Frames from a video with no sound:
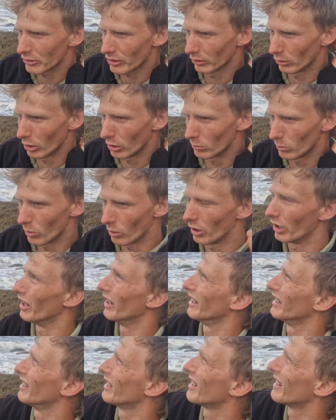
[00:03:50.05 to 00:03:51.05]
to low
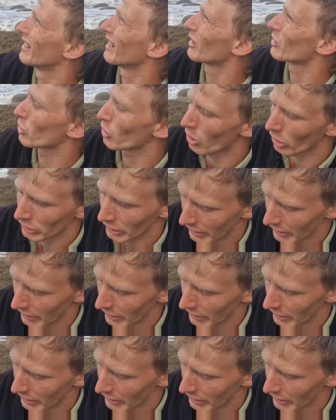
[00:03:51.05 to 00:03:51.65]
water you can catch cod